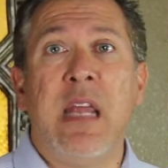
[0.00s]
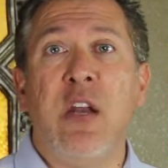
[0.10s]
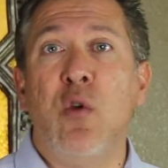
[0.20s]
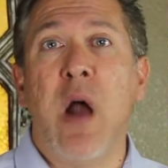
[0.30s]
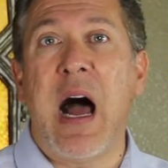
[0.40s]
They
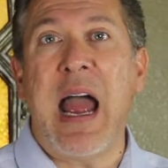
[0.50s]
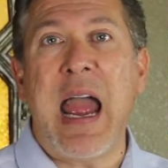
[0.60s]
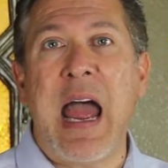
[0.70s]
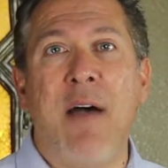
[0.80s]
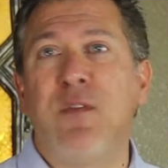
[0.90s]
do not
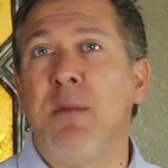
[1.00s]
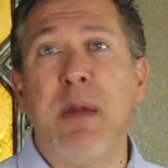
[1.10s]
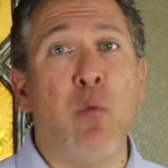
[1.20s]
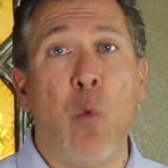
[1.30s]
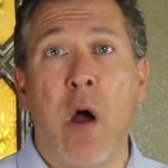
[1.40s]
have to
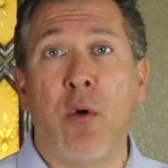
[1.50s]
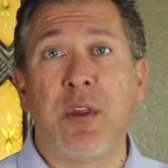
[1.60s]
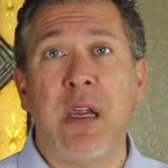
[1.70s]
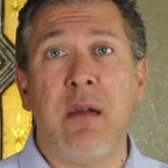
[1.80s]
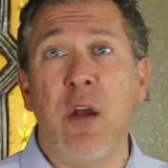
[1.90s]
be
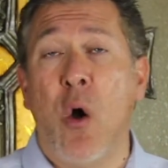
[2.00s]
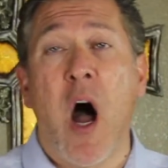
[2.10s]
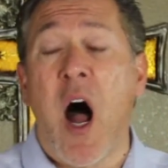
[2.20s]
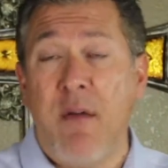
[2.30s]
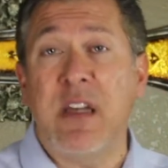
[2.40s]
wealthy. You know,
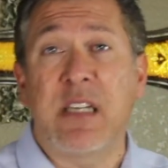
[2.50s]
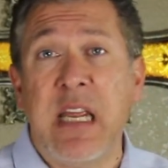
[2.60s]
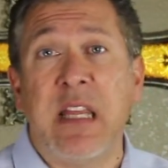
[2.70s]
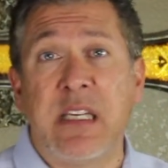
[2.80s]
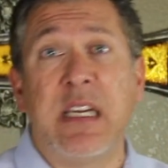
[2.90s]

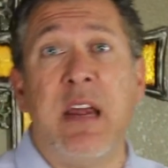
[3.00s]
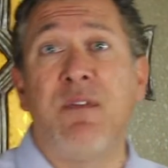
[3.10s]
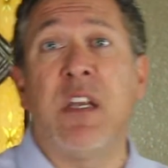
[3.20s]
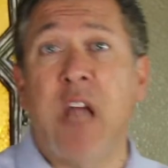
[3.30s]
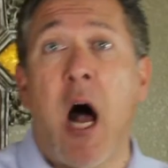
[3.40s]
obviously, this
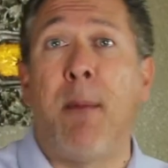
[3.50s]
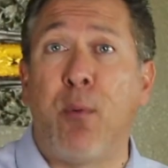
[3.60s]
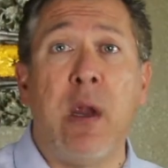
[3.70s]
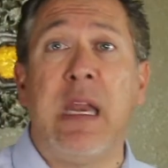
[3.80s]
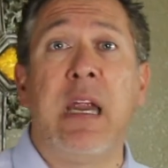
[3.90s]
gift is
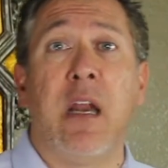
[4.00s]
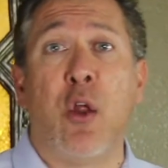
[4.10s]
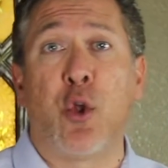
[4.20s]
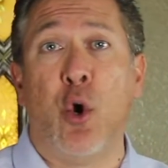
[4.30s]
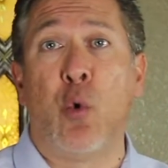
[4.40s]
operating in
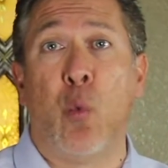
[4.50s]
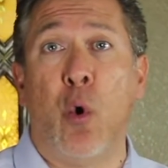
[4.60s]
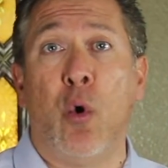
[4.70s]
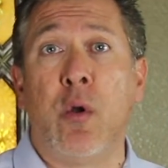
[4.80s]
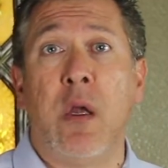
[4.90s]
the third
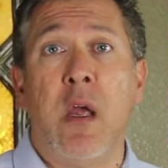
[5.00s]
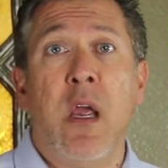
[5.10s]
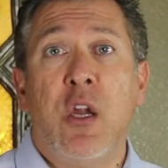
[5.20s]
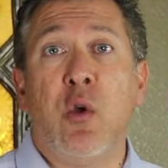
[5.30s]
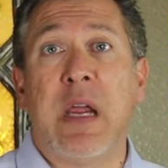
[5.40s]
world.
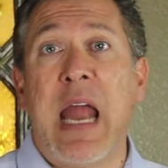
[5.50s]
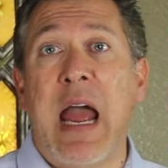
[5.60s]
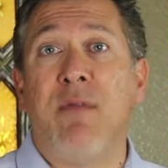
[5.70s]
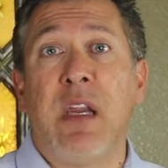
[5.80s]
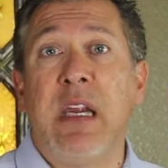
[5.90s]
You can
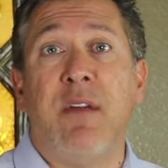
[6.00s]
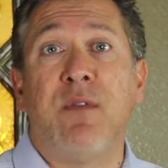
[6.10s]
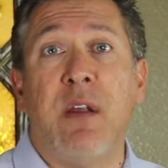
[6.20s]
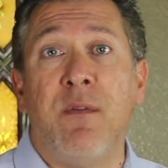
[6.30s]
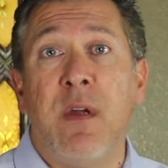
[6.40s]
have the
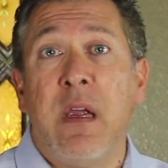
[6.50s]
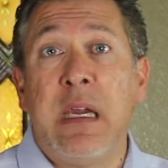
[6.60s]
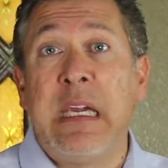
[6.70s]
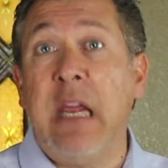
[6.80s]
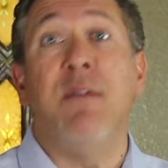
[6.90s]
gift of
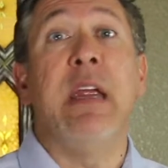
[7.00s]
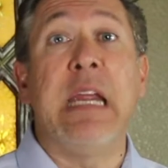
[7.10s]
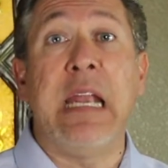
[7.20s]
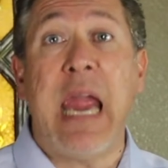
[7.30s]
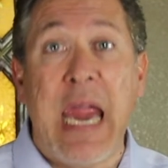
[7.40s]

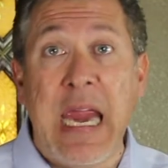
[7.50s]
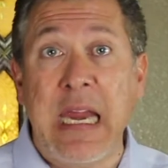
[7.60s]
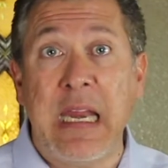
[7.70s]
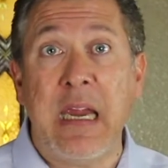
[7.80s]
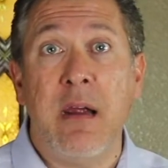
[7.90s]
giving in
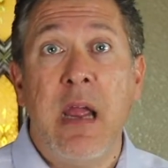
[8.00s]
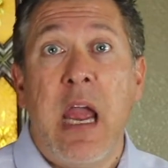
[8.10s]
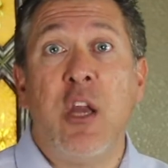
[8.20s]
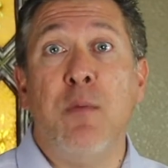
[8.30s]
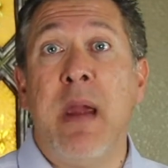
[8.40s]
Haiti,
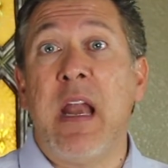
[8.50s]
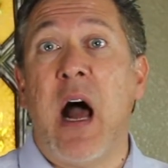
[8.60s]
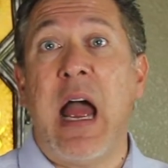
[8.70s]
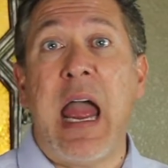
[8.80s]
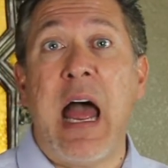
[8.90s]
and you may
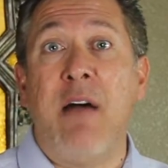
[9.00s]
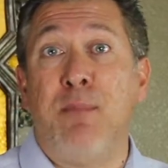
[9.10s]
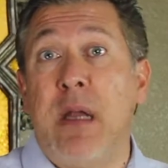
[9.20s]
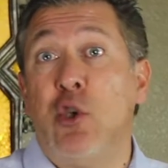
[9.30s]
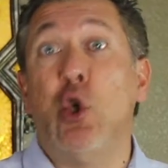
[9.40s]
not have
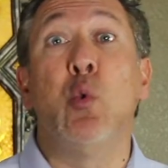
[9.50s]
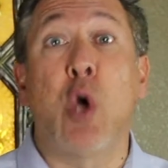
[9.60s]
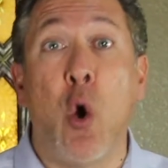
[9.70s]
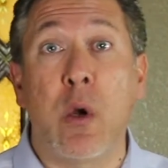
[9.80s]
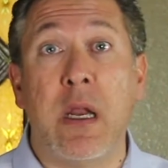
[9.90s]
but two
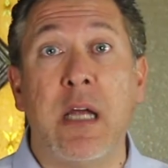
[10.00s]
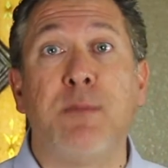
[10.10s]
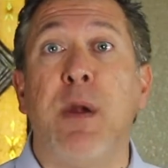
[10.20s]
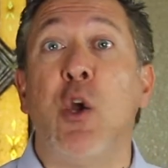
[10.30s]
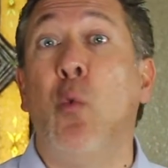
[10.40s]
coconuts,
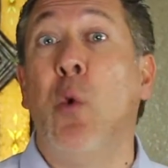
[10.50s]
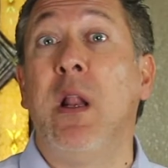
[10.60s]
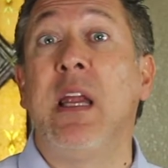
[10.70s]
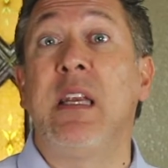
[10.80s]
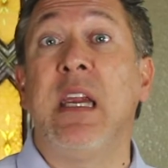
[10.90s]
but you're
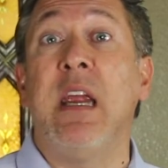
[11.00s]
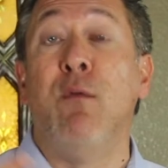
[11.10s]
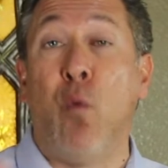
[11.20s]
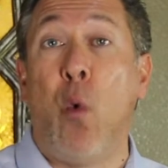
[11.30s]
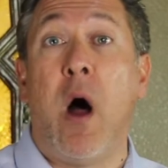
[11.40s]
willing to
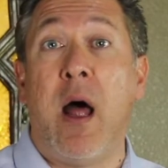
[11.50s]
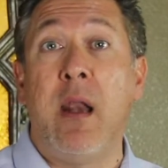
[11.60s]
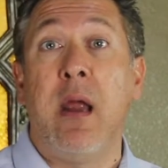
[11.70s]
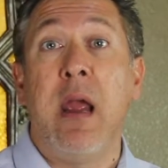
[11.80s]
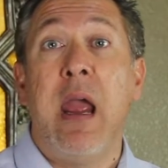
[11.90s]
give
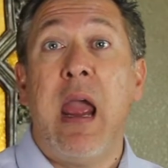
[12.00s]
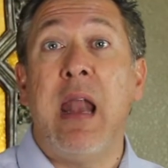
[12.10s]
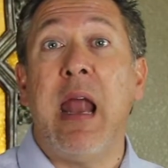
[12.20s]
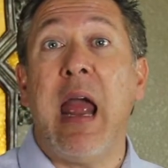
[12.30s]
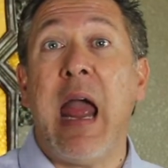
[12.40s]
one
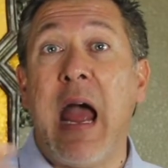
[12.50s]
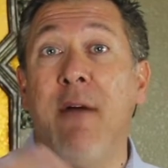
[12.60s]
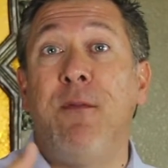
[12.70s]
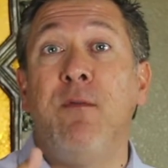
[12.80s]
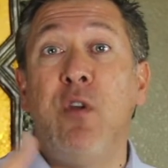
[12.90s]
and a
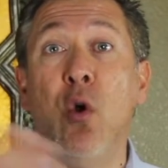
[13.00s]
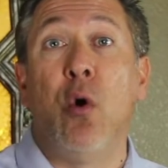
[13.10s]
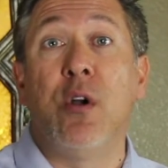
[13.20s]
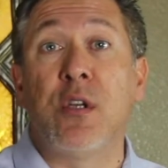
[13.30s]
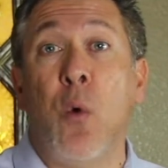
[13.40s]
half of
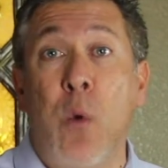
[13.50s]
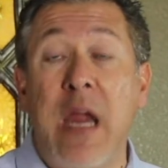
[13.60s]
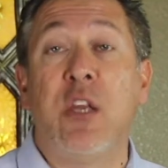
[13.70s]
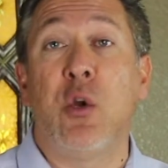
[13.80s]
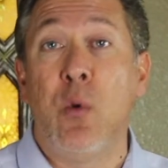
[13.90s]
yours
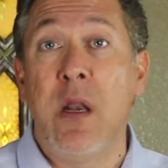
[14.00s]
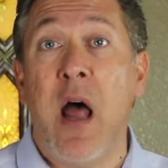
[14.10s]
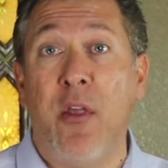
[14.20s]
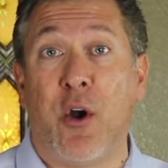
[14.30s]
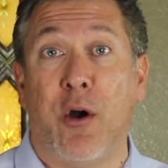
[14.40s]
away to
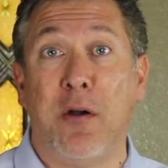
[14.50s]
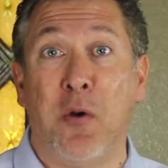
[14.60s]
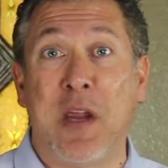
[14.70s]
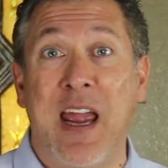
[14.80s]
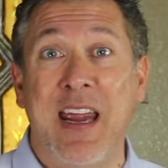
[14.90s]
another,
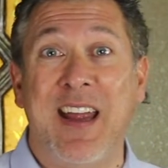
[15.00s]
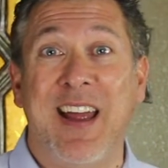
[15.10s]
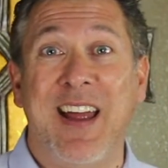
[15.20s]
okay?